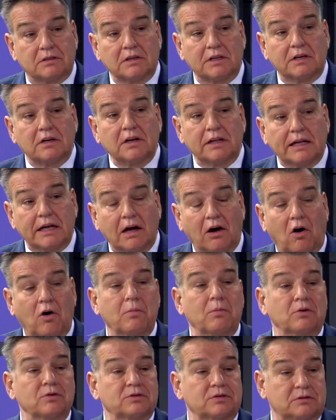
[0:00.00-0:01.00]
literally
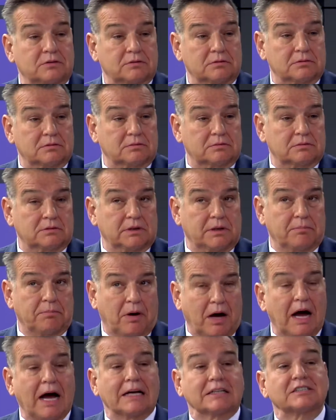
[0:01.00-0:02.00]
almost
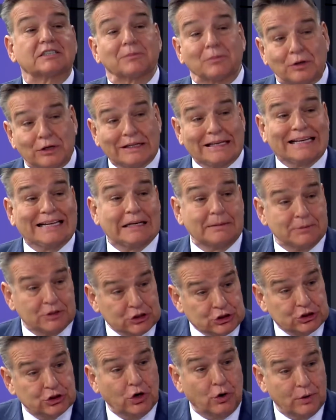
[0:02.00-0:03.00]
impossible to get him
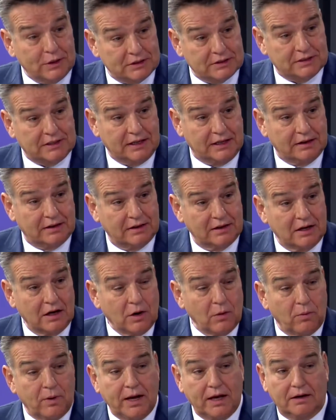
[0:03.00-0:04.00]
to show his teeth.
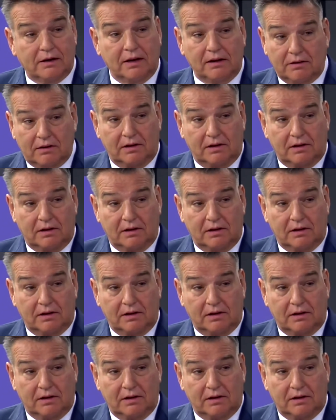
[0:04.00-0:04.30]
We had to,